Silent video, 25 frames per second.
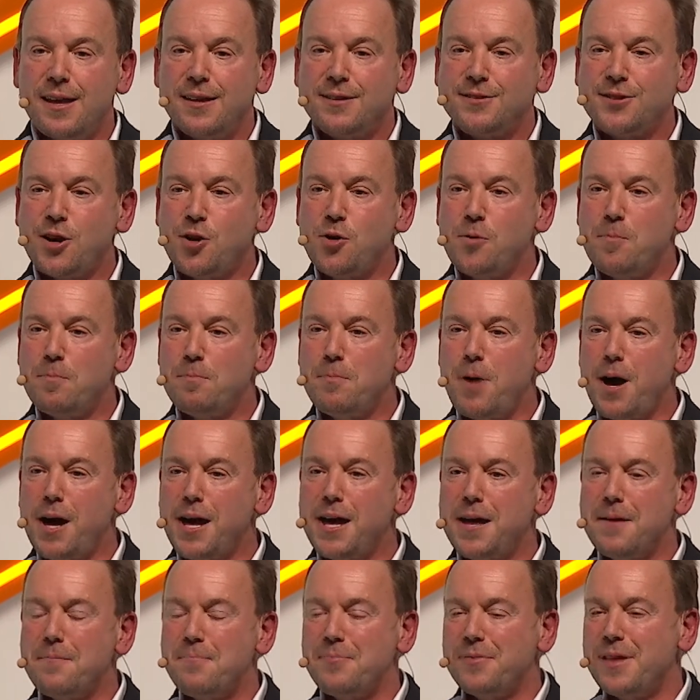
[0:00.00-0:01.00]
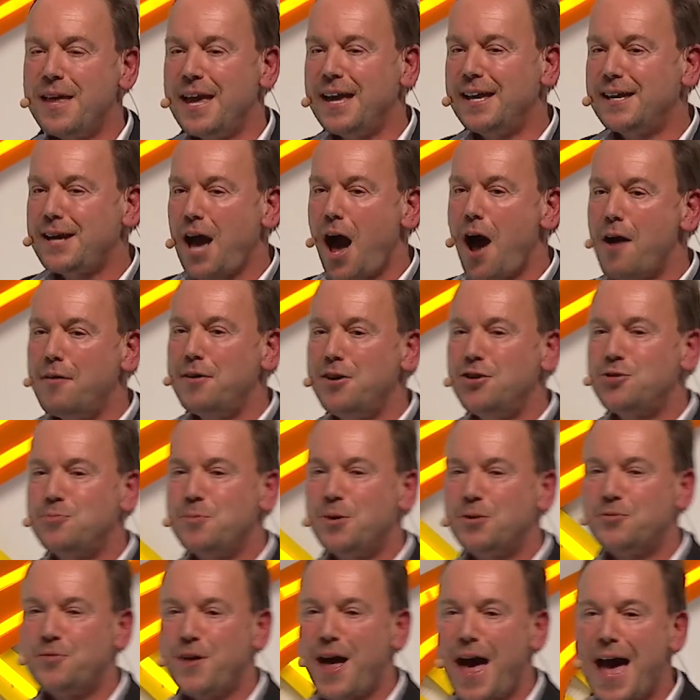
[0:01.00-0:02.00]
So my
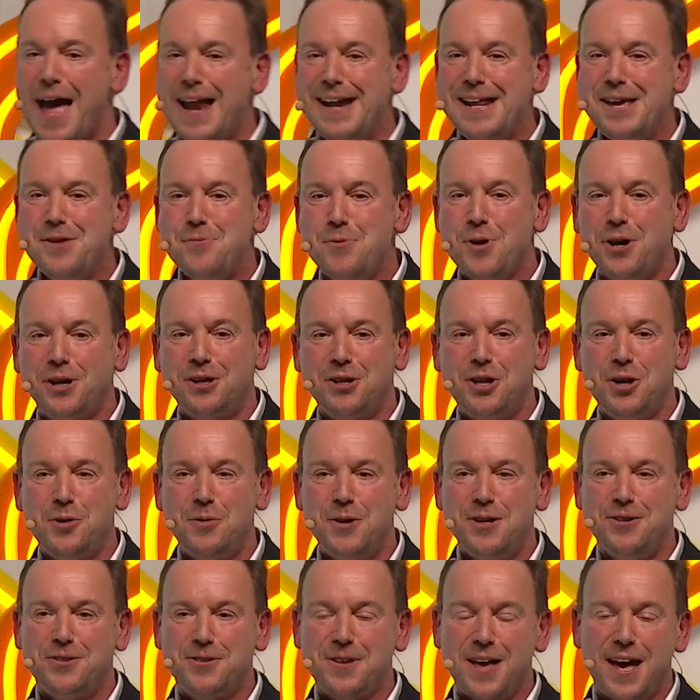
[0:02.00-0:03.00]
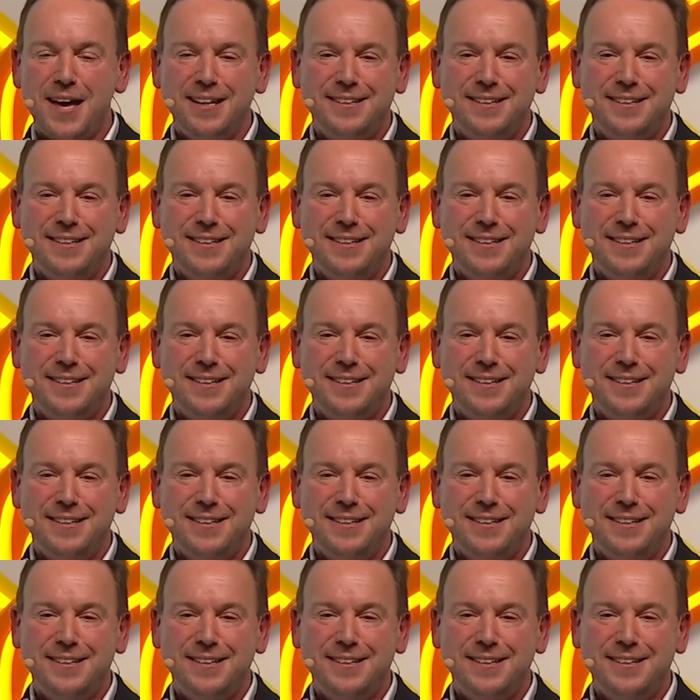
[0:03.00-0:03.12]
encouragement for anyone who is